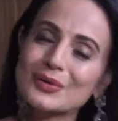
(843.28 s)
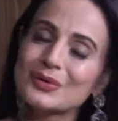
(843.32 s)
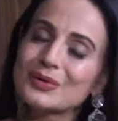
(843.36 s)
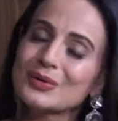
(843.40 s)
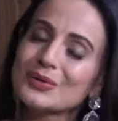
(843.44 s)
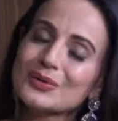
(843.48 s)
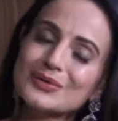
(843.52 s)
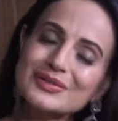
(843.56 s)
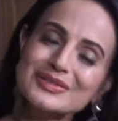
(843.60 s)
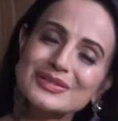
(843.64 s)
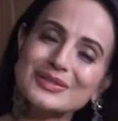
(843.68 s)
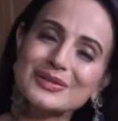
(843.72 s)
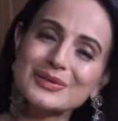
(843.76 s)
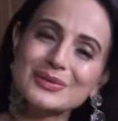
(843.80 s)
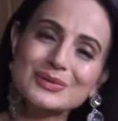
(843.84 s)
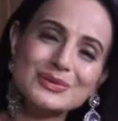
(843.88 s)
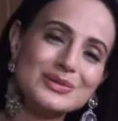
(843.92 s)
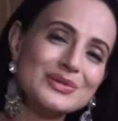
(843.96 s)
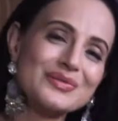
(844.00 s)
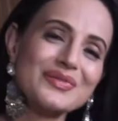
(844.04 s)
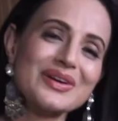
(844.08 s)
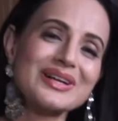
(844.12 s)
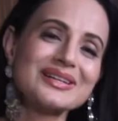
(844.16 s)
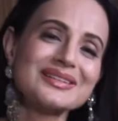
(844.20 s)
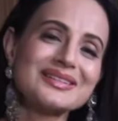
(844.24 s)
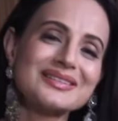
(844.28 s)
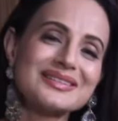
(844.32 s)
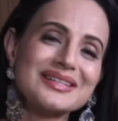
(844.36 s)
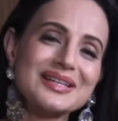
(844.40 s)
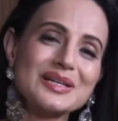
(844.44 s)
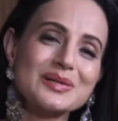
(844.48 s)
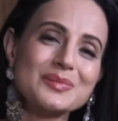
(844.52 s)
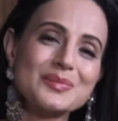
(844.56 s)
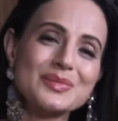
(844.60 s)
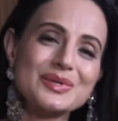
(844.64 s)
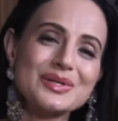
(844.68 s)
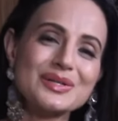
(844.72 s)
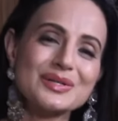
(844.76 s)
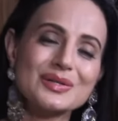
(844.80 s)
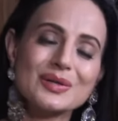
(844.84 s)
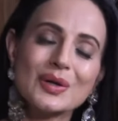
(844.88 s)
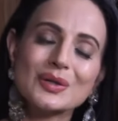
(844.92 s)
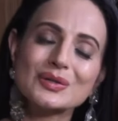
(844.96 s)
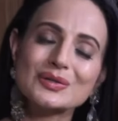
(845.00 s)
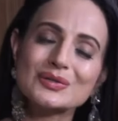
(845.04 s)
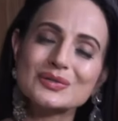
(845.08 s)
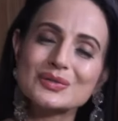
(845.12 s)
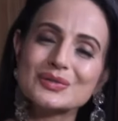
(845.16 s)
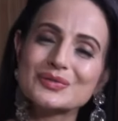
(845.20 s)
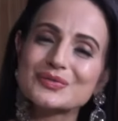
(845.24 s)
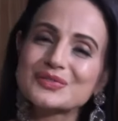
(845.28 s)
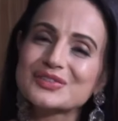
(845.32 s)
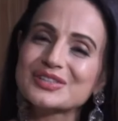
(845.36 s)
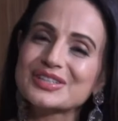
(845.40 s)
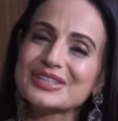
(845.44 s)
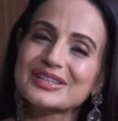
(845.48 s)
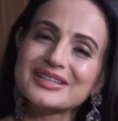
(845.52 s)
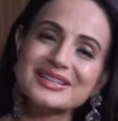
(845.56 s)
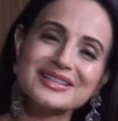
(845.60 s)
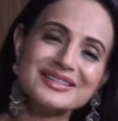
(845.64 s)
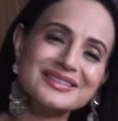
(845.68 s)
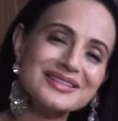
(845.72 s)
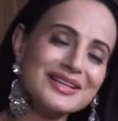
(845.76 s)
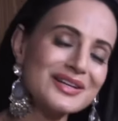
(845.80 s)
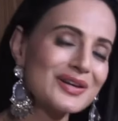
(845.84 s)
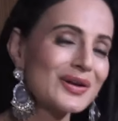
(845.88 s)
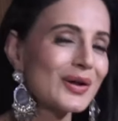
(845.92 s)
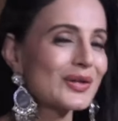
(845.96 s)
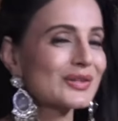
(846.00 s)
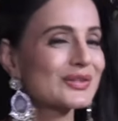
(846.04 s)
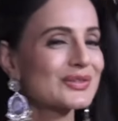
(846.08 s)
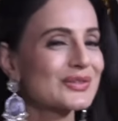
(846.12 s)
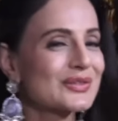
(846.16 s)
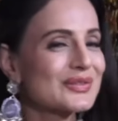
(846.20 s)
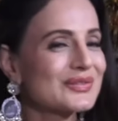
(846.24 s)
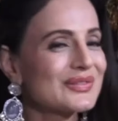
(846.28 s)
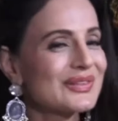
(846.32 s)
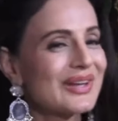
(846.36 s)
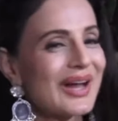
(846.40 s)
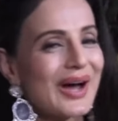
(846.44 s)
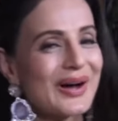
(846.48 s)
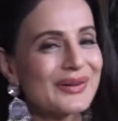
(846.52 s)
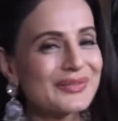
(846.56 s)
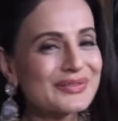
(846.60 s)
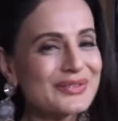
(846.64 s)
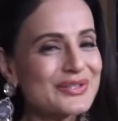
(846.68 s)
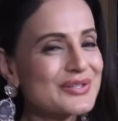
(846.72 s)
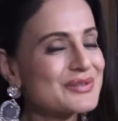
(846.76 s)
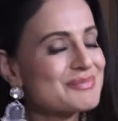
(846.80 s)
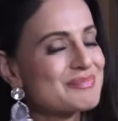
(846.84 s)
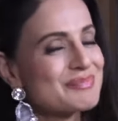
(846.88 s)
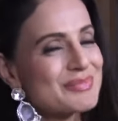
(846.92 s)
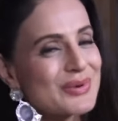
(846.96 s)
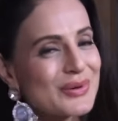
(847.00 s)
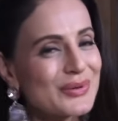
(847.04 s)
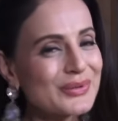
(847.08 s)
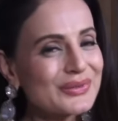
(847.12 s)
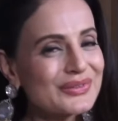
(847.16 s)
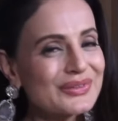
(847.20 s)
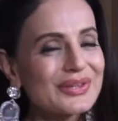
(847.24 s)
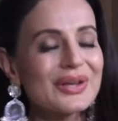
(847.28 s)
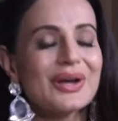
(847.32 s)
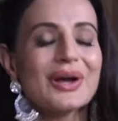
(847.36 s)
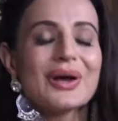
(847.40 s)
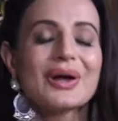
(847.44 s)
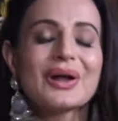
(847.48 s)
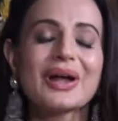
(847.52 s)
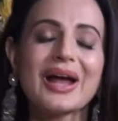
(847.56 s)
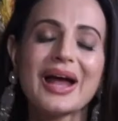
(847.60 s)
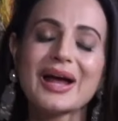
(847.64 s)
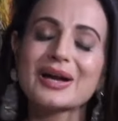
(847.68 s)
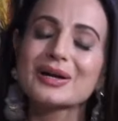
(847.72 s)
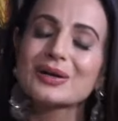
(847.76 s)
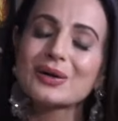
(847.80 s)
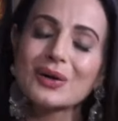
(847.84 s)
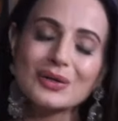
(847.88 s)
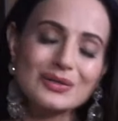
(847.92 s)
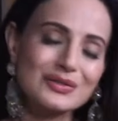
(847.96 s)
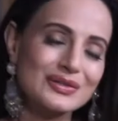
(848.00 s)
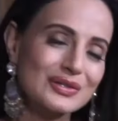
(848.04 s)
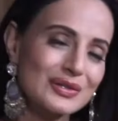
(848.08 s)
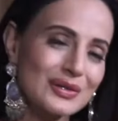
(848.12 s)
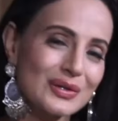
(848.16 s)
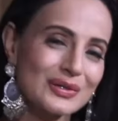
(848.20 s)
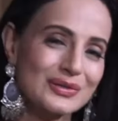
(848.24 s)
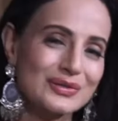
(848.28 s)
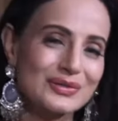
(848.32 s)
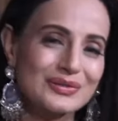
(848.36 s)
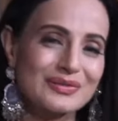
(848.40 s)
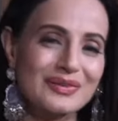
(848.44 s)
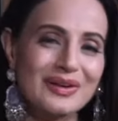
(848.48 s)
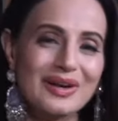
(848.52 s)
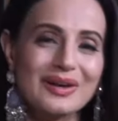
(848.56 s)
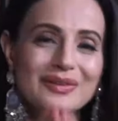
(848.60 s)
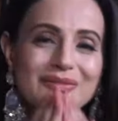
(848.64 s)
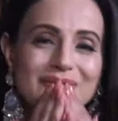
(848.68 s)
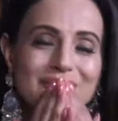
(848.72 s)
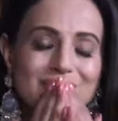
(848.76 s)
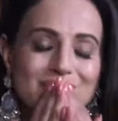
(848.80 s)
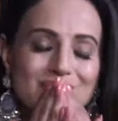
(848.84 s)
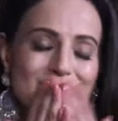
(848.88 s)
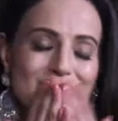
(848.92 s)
all loads and loads of entertainment, lots of tears and lots of laughter, both, and lots of love.